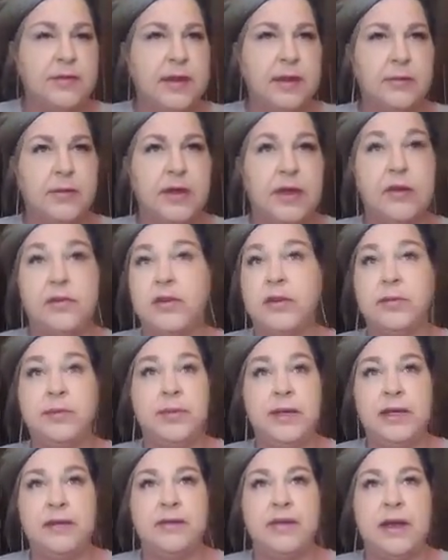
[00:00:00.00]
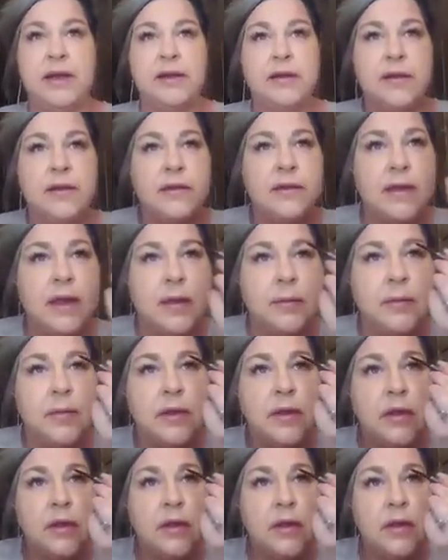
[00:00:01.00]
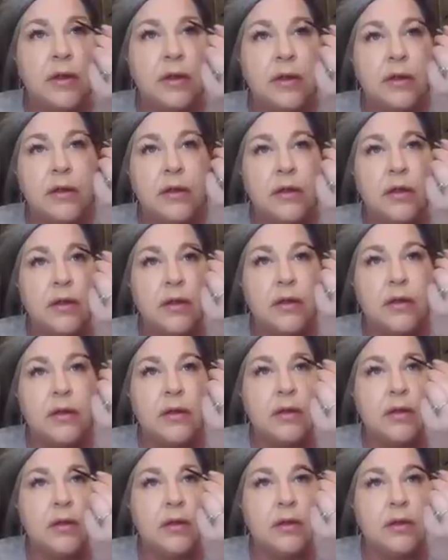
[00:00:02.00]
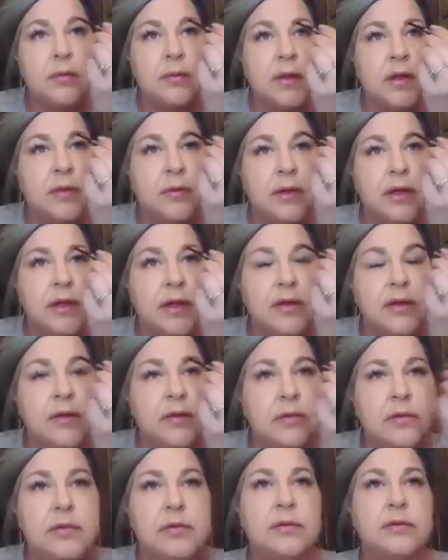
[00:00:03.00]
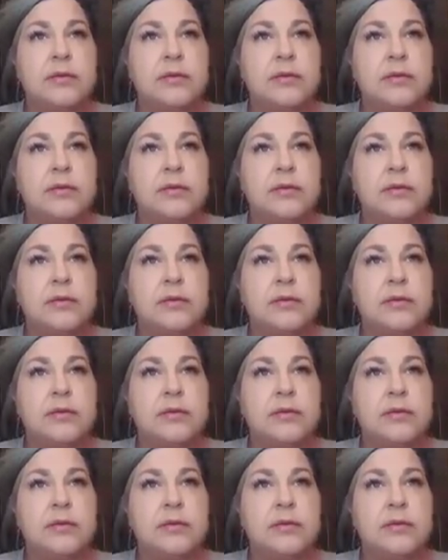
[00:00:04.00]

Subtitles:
They will never be exactly the same, no matter what I do.